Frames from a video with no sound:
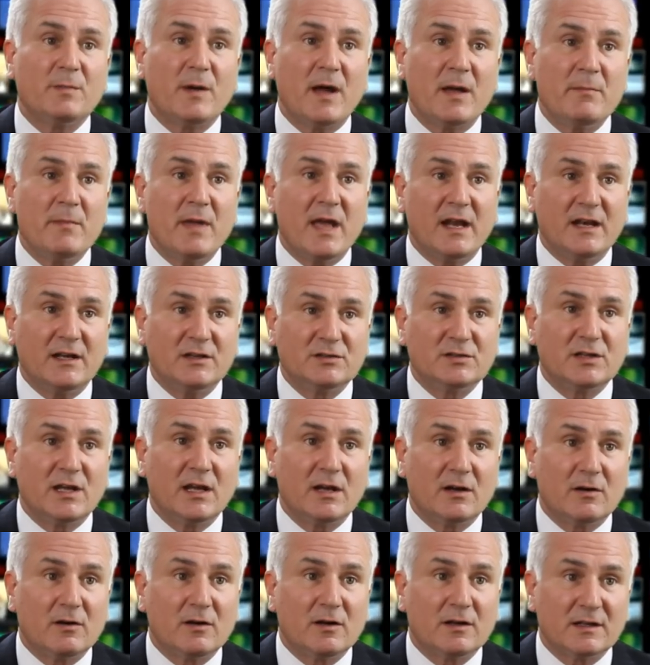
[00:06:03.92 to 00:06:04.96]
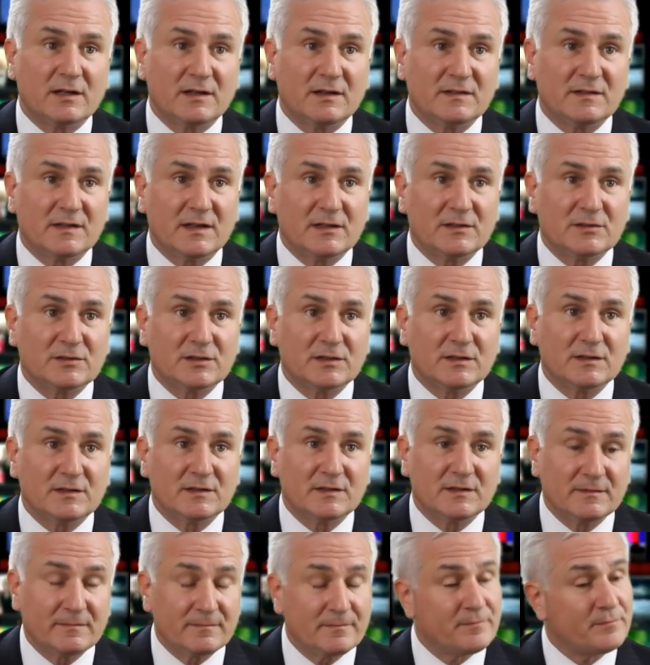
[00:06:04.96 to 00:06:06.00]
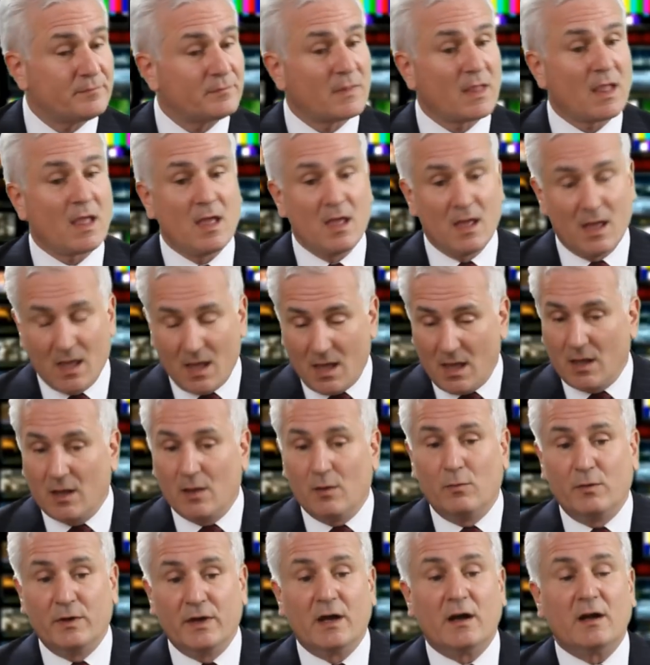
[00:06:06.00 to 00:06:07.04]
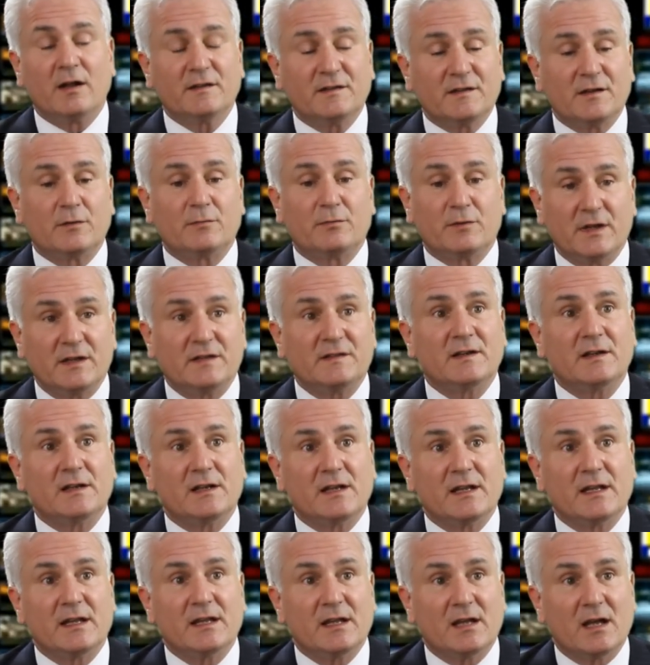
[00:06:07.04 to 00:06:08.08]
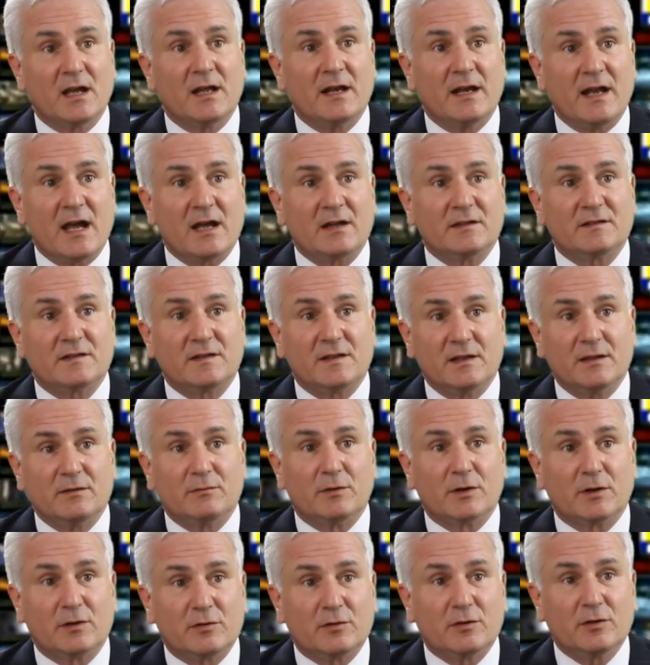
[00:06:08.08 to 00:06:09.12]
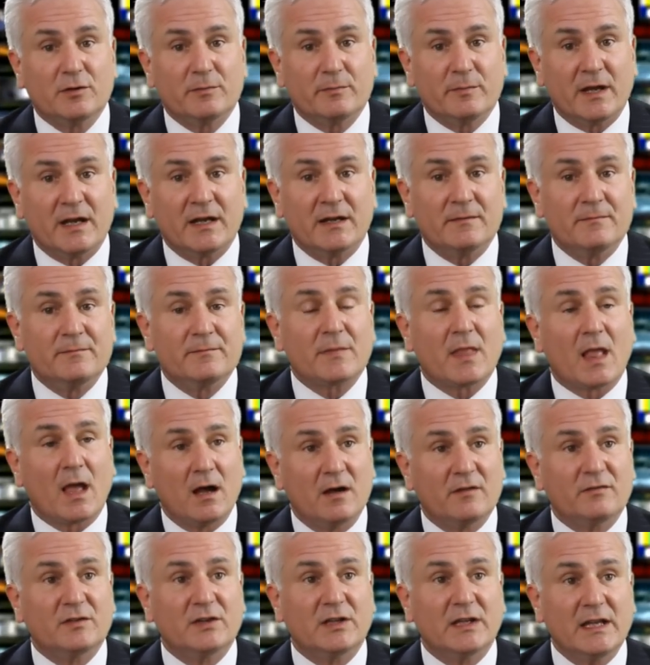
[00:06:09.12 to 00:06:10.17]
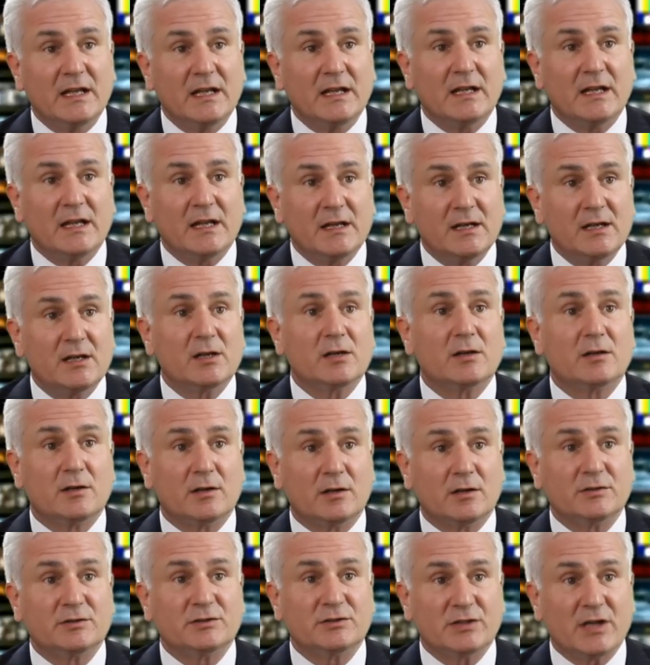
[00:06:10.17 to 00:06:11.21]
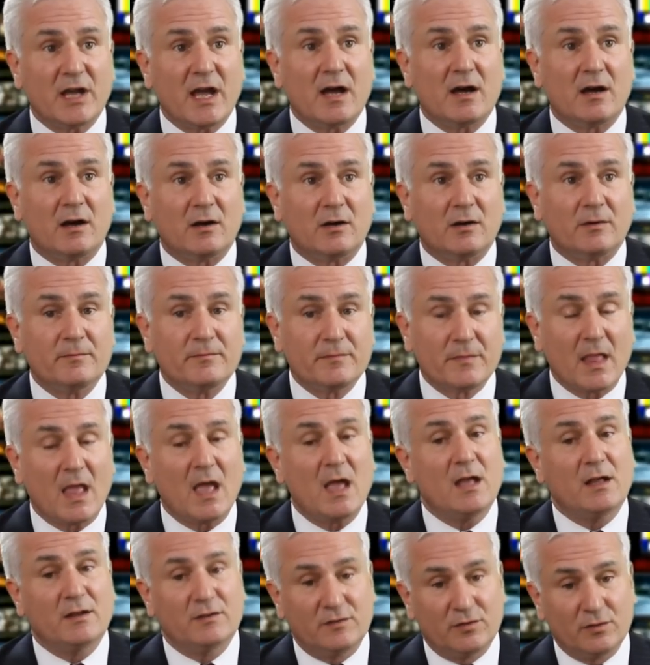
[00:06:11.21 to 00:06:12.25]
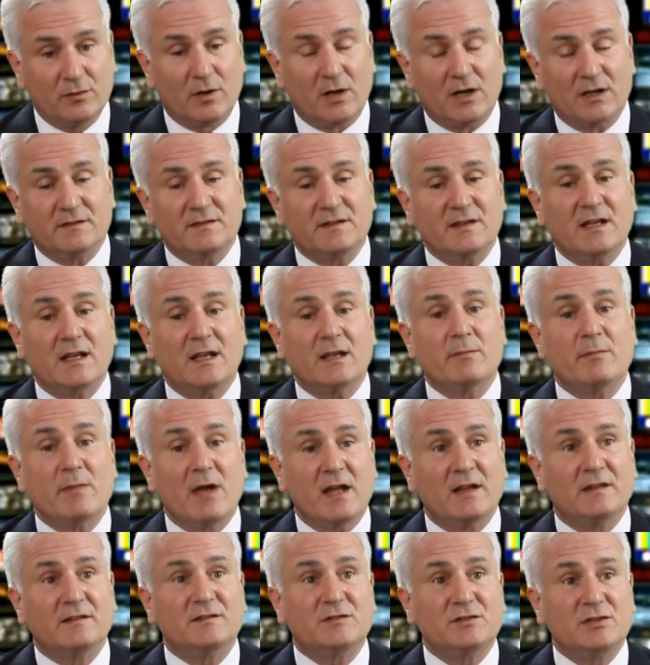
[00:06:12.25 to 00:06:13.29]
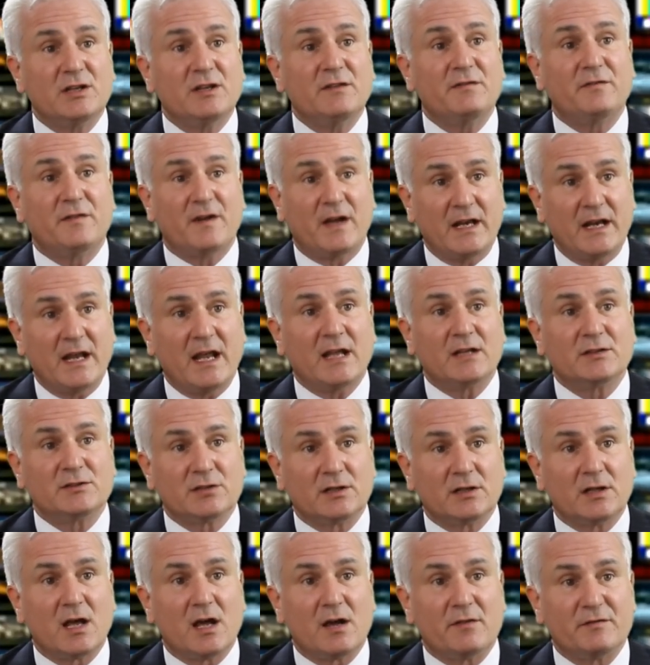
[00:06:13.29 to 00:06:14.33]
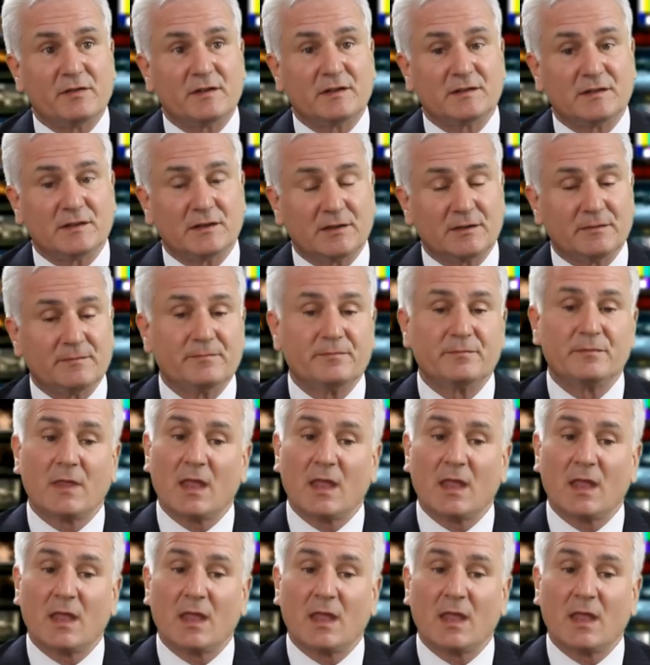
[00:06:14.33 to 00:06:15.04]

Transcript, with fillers: by managed care organizations. We also recently announced the recruitment of Leland Gershell to our team as Chief Financial Officer.